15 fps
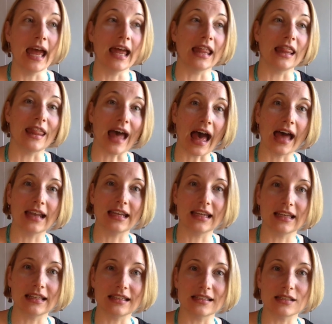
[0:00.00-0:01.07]
That
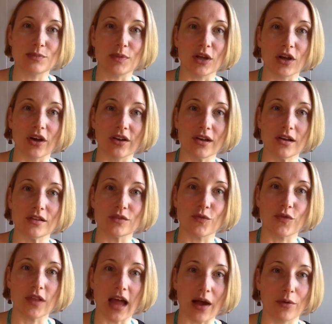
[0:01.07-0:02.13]
is because
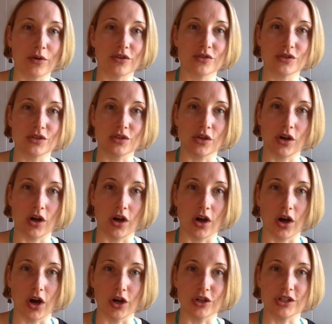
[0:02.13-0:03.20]
flowers
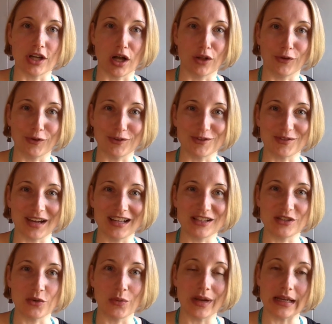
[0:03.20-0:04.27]
are dollars, right?
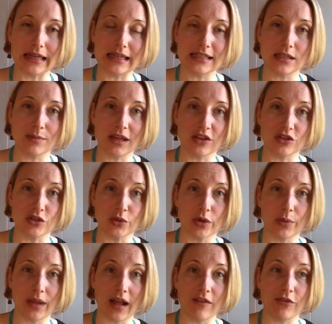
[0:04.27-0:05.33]
So we need to make sure
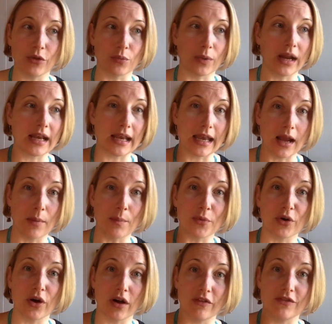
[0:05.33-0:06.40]
we have the right
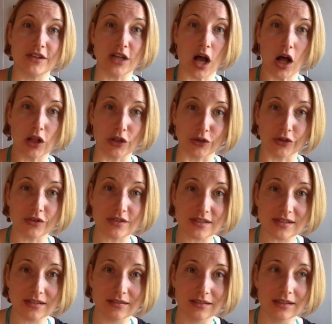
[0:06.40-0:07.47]
number of
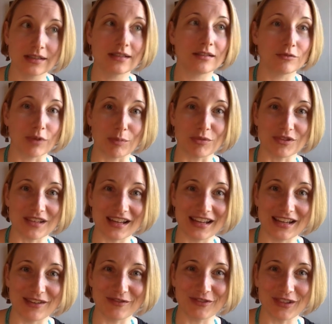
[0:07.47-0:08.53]
dollars represented
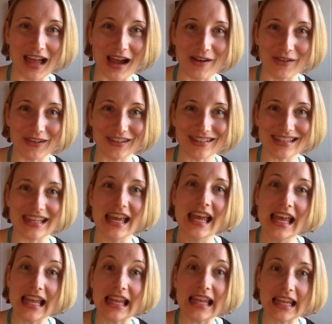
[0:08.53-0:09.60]
in flowers
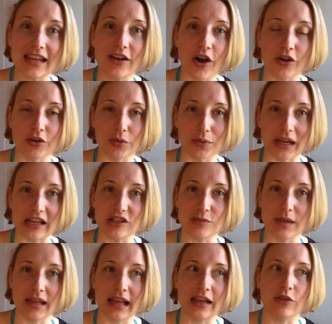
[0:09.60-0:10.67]
in our
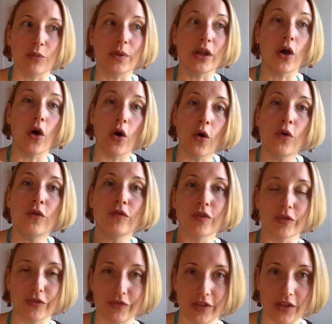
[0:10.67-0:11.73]
arrangement. And if we
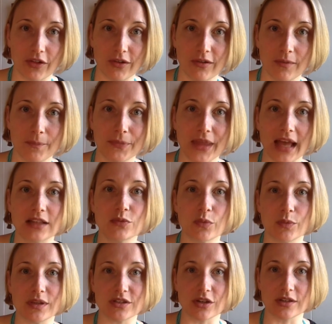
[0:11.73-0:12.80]
overfill, that's when
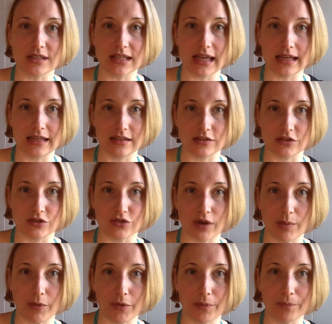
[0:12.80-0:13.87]
we start to get into
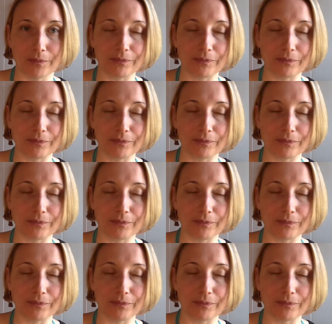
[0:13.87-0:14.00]
trouble.